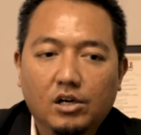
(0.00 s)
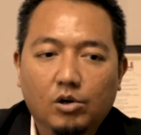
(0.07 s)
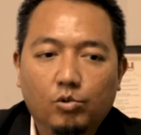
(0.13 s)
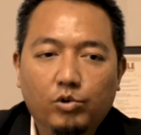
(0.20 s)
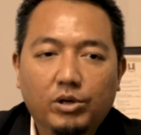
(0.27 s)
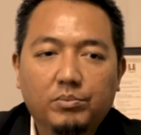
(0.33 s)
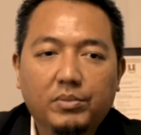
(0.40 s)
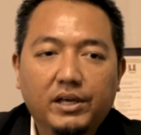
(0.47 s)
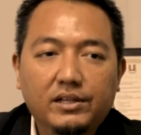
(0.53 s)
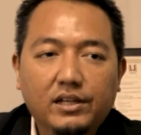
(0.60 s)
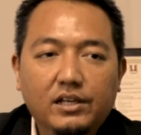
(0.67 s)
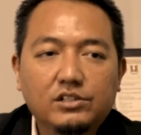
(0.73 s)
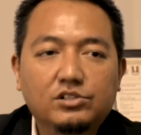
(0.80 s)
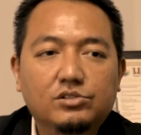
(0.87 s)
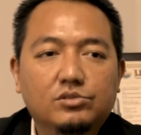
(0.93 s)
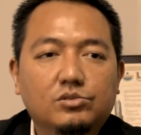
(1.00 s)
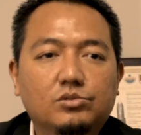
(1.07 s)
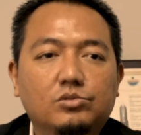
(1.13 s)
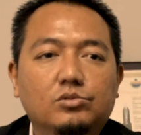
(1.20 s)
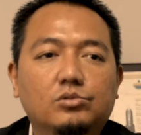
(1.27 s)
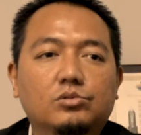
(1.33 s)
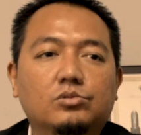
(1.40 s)
we managed to
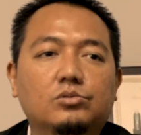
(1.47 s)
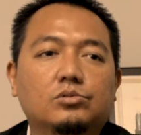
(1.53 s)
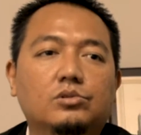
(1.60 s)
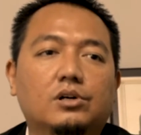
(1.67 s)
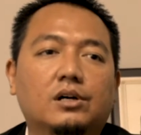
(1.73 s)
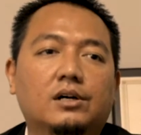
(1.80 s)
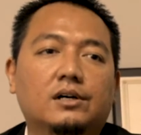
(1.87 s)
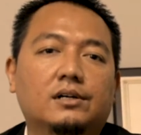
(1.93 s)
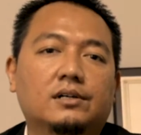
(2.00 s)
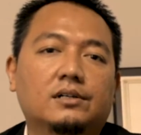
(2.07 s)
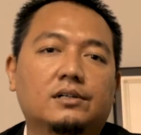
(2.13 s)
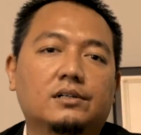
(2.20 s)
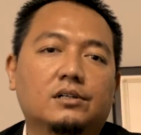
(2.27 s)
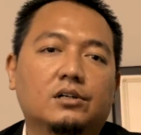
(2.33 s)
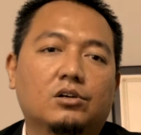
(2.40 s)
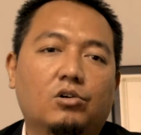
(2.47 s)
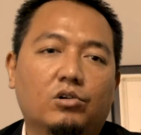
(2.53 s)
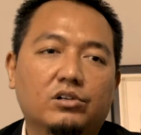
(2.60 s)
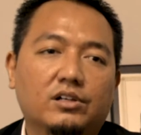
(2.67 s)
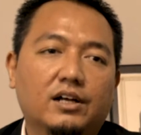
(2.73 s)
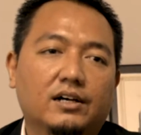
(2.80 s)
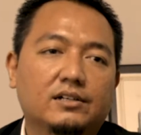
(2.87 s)

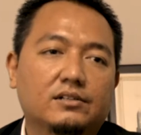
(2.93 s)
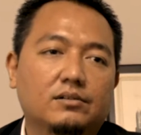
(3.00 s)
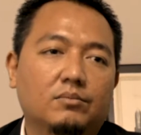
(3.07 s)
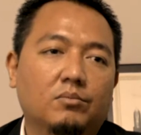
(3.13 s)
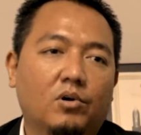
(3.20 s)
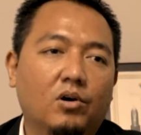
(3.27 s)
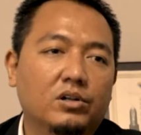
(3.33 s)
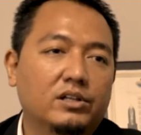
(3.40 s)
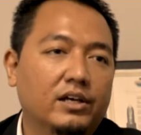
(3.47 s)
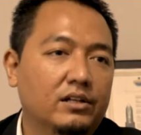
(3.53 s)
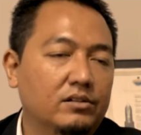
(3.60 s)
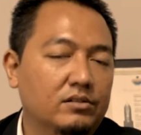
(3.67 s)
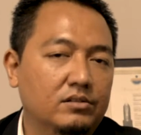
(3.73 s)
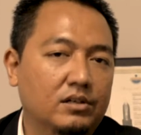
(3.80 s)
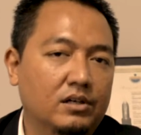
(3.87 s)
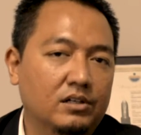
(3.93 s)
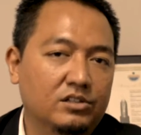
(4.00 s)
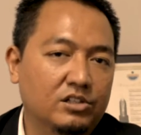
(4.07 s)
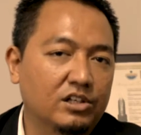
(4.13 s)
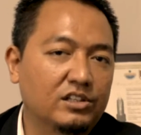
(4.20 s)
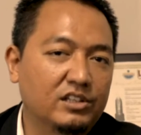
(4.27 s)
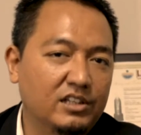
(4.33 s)
conduct more than
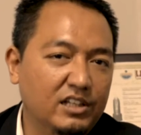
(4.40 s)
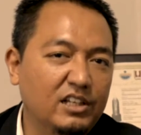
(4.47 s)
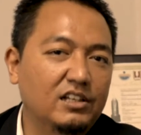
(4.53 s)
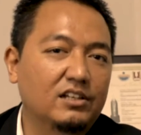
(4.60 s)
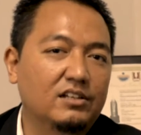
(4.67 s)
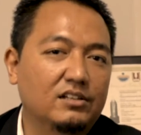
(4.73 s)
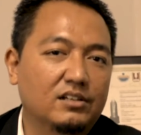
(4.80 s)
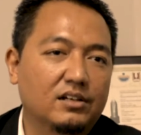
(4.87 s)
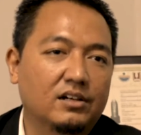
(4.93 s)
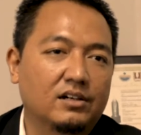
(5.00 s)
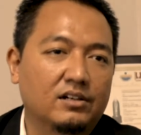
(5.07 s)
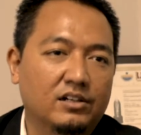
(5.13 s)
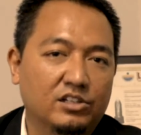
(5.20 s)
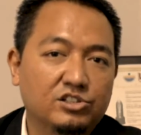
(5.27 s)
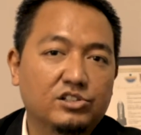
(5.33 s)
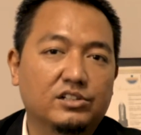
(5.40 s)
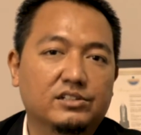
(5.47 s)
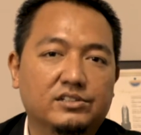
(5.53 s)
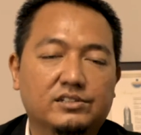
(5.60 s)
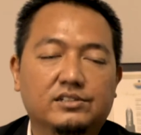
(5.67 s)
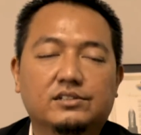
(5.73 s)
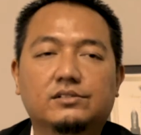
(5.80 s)
30
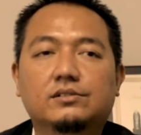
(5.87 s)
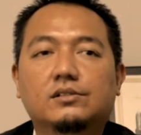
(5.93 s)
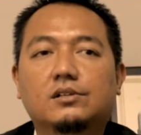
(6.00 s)
research